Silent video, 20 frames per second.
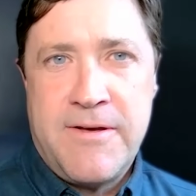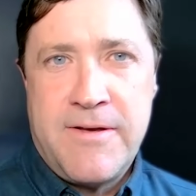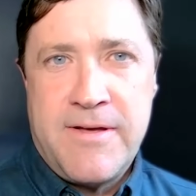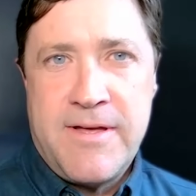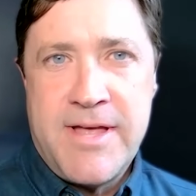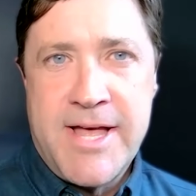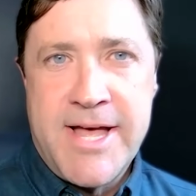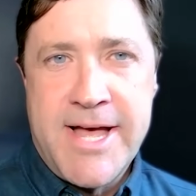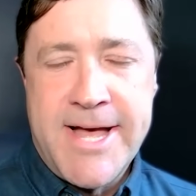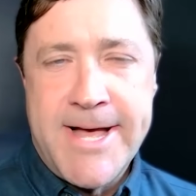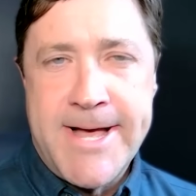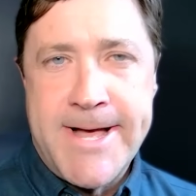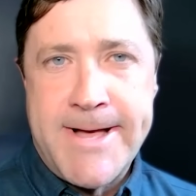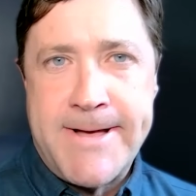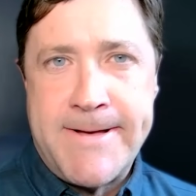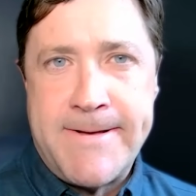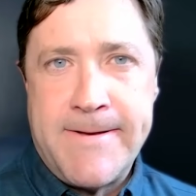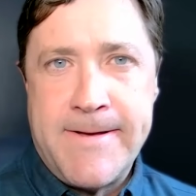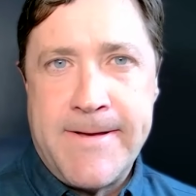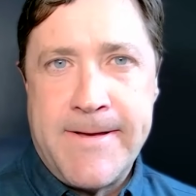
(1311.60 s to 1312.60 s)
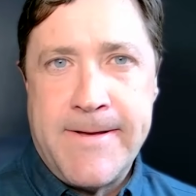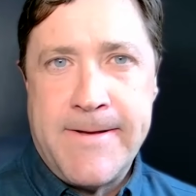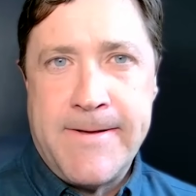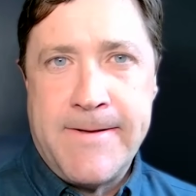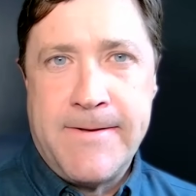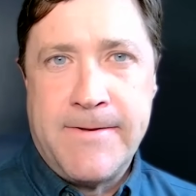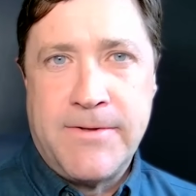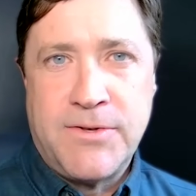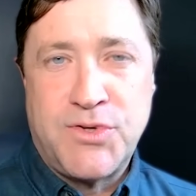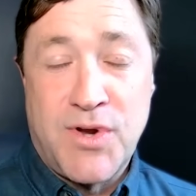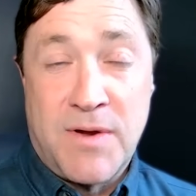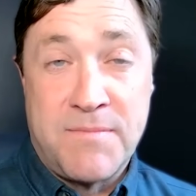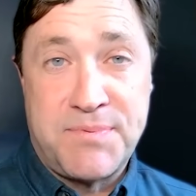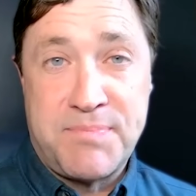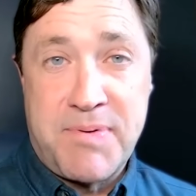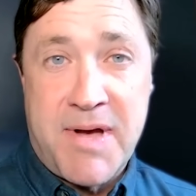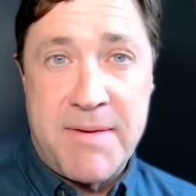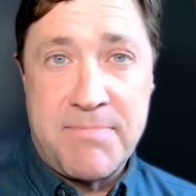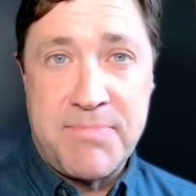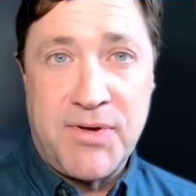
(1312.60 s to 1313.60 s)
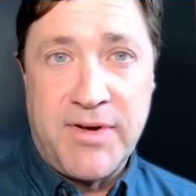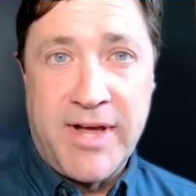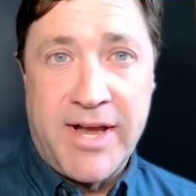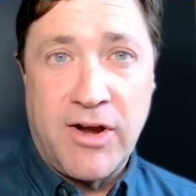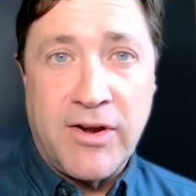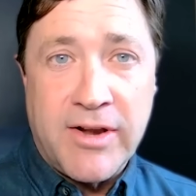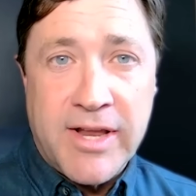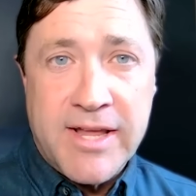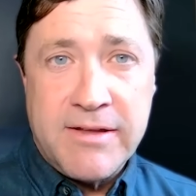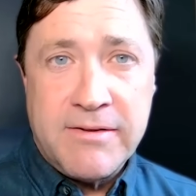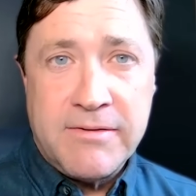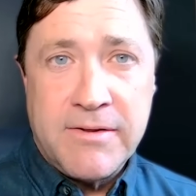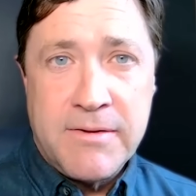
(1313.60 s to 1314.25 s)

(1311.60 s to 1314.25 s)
Trump's popularity.